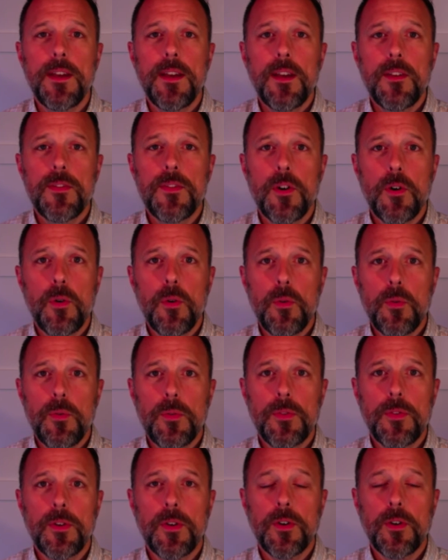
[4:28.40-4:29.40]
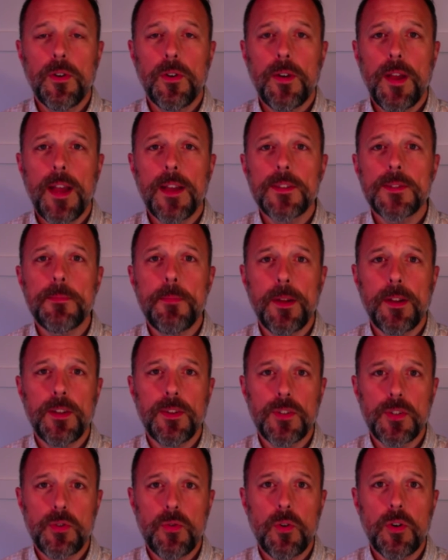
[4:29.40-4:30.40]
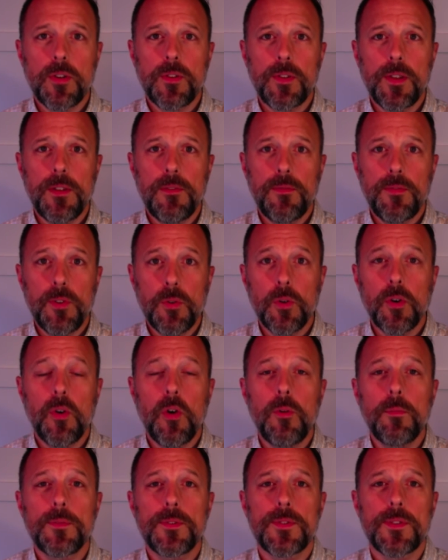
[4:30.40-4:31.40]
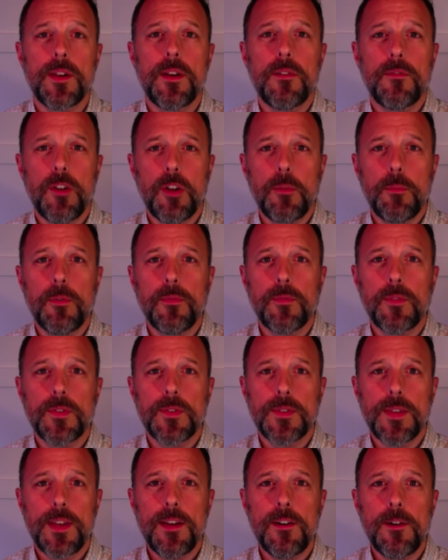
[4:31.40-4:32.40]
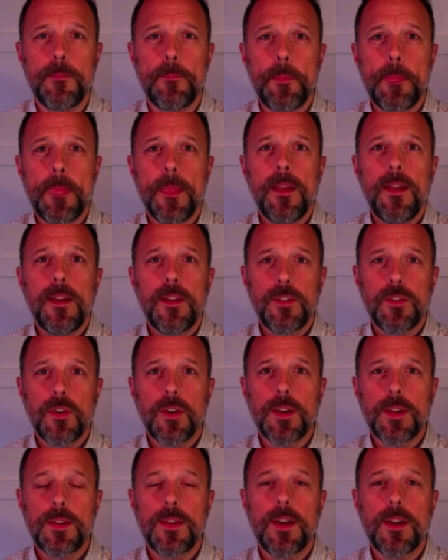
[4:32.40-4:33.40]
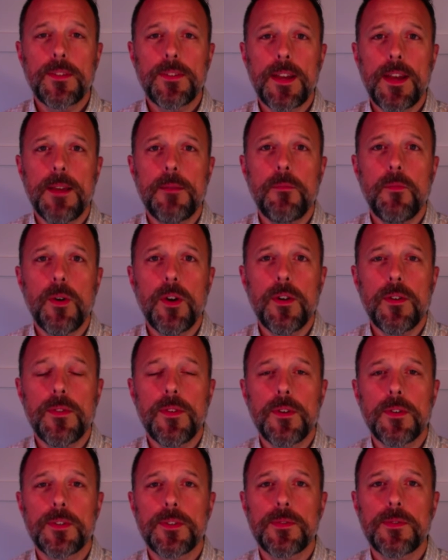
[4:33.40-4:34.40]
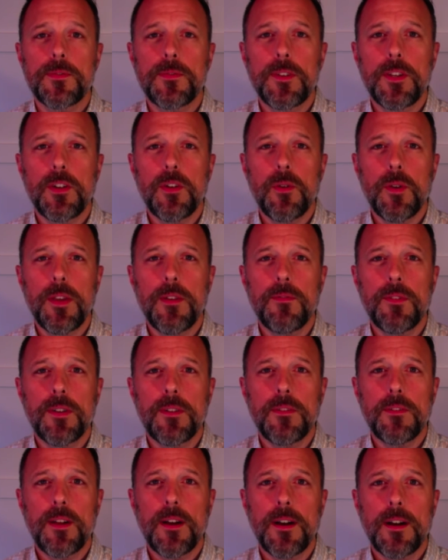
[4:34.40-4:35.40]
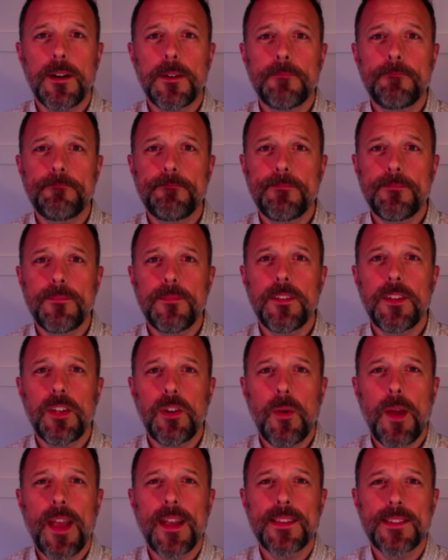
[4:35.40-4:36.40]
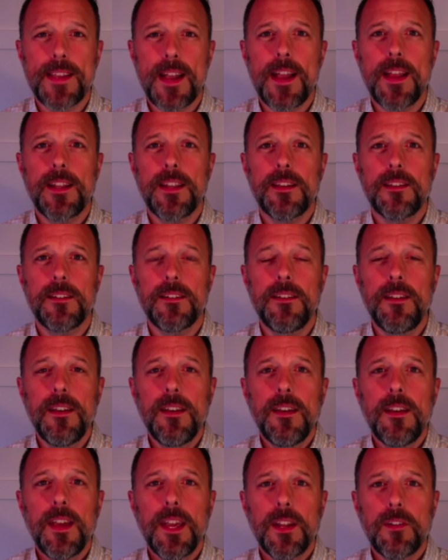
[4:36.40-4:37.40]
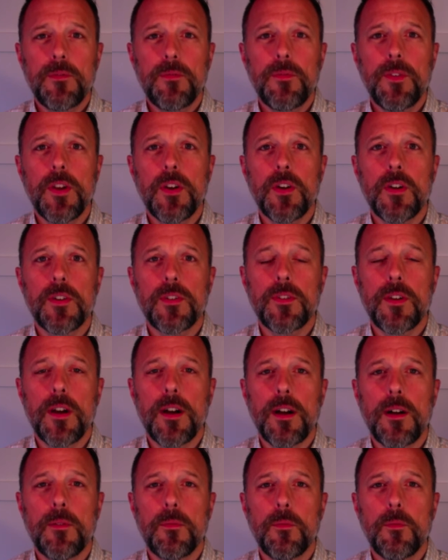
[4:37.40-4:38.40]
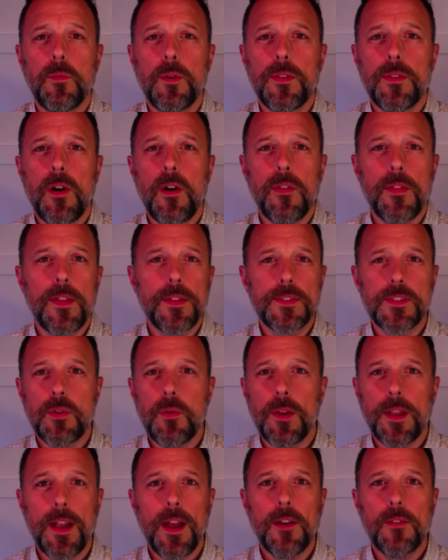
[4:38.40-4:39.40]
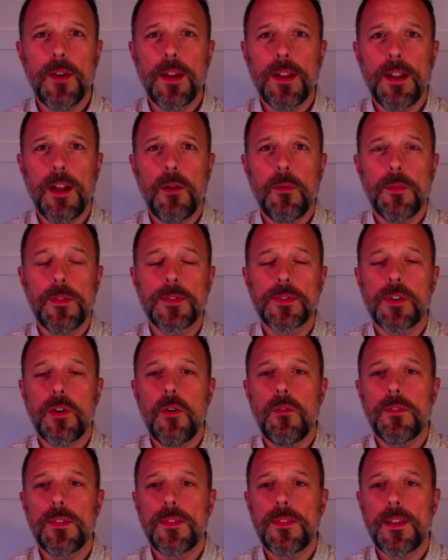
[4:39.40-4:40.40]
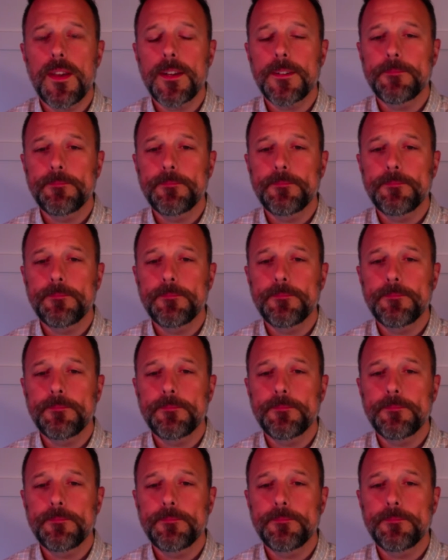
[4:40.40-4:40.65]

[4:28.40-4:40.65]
though there has been historically fewer homes available for sale during a time where there's anxiety and fear with all that's going on right now with this COVID thing,